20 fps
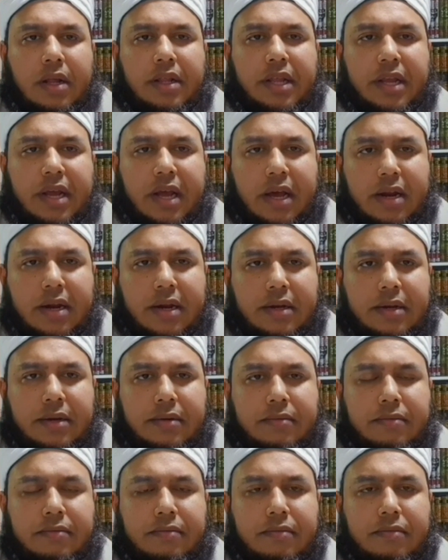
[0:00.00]
In the
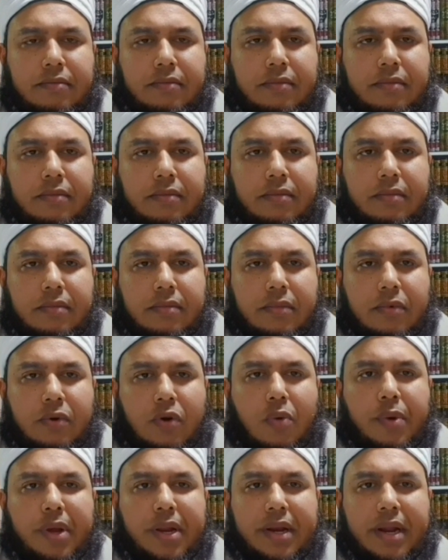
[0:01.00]
current
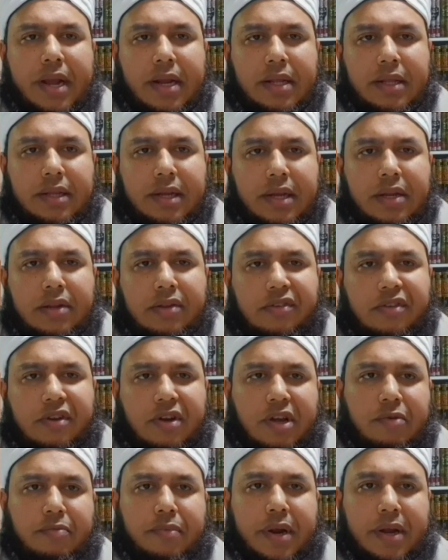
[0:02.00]
COVID-19
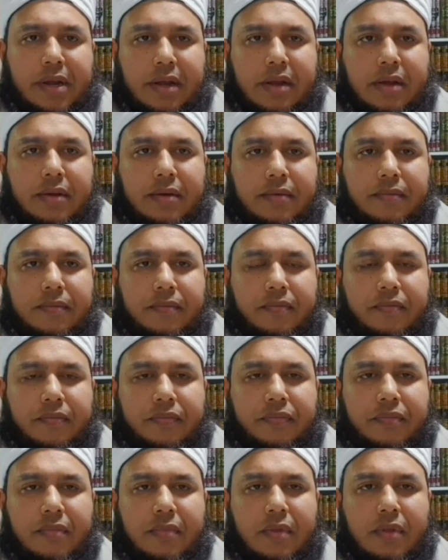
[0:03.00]
circuit breaker,
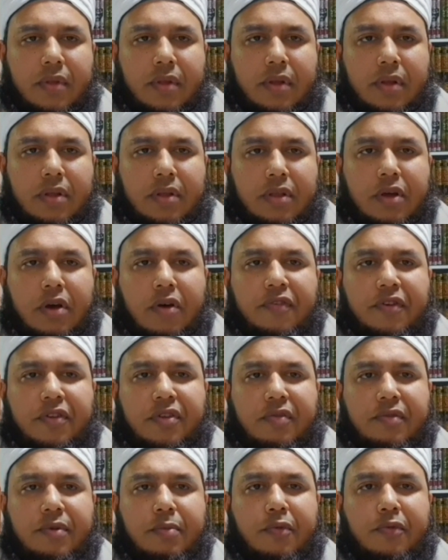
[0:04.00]
the
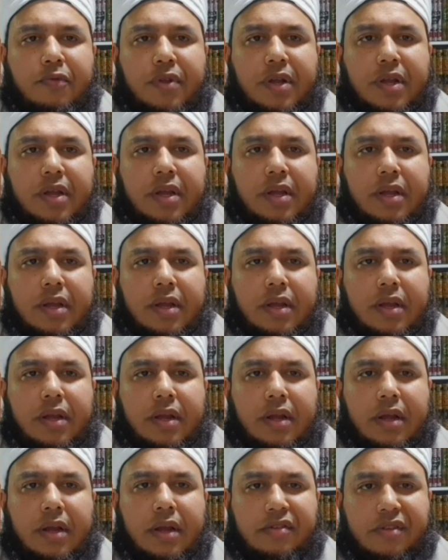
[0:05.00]
office of the Mufti
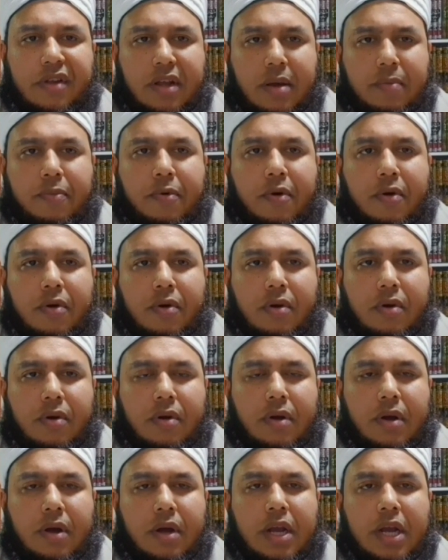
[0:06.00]
in Singapore
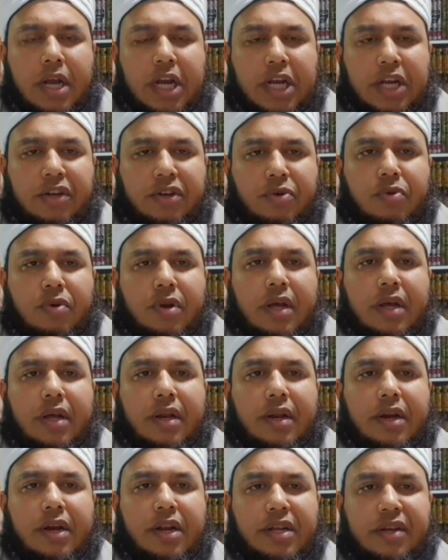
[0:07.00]
issued
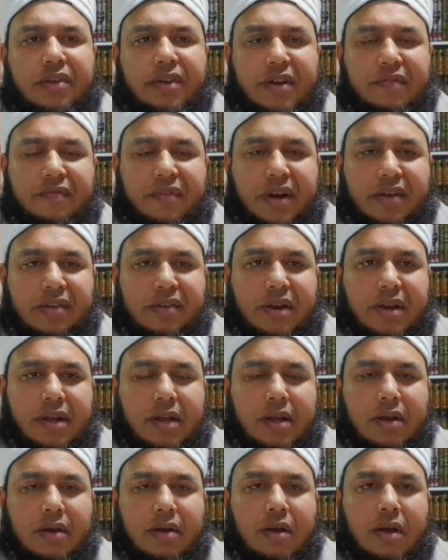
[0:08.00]
a religious
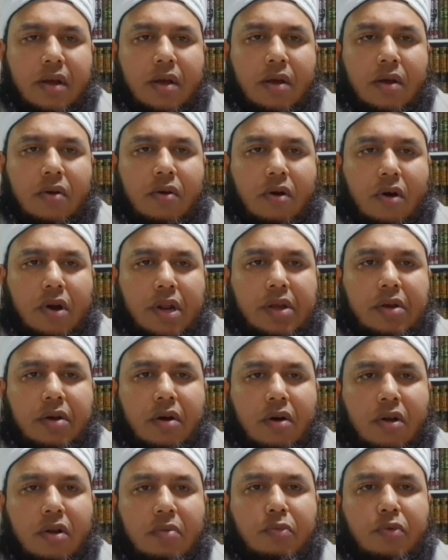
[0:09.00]
advisory calling
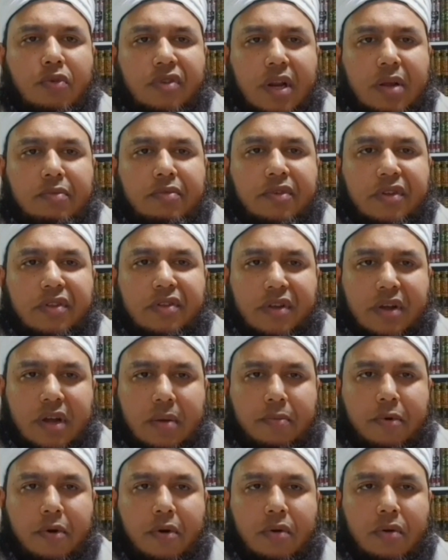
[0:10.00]
all Muslims in
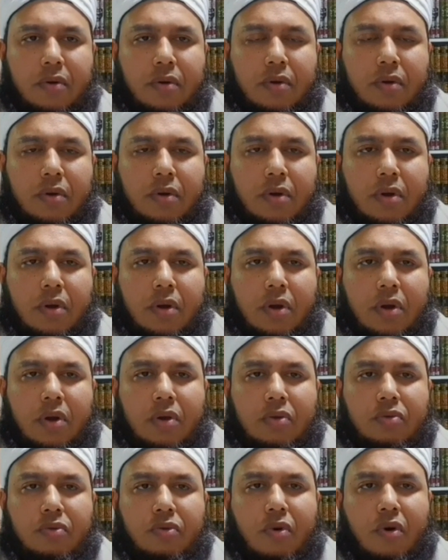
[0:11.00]
Singapore
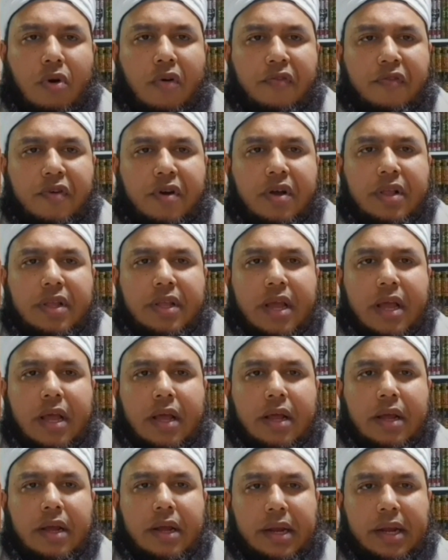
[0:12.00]
to offer
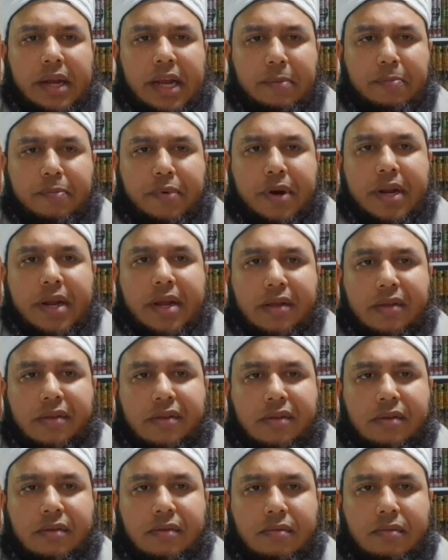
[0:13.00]
their Eid
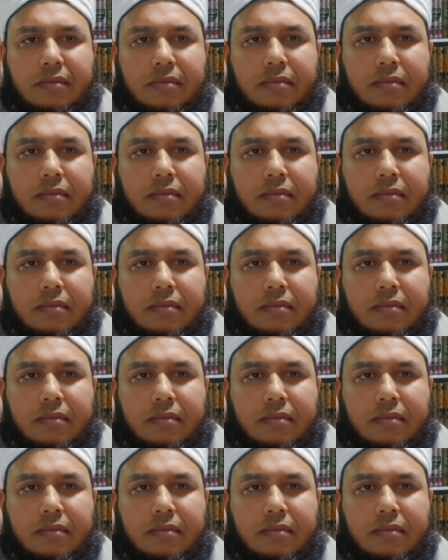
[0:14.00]
prayers